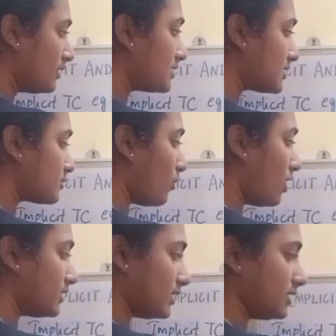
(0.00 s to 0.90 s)
This is
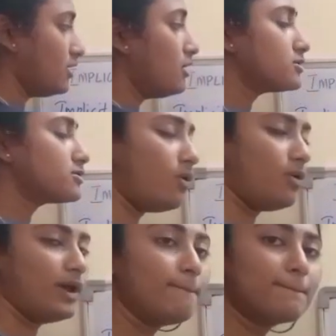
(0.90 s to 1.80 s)
smaller than.
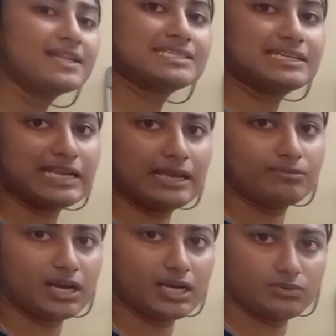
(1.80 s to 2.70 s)
So implicit
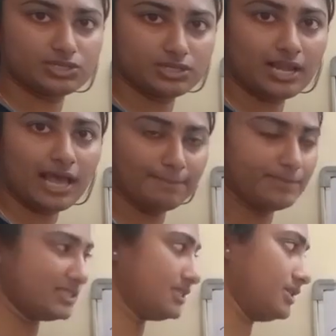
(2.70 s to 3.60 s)
type conversion
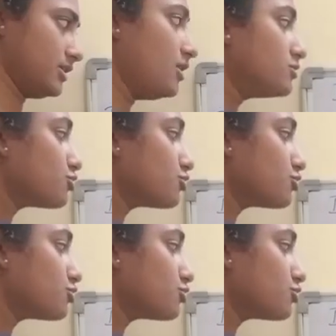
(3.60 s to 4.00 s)
happens here.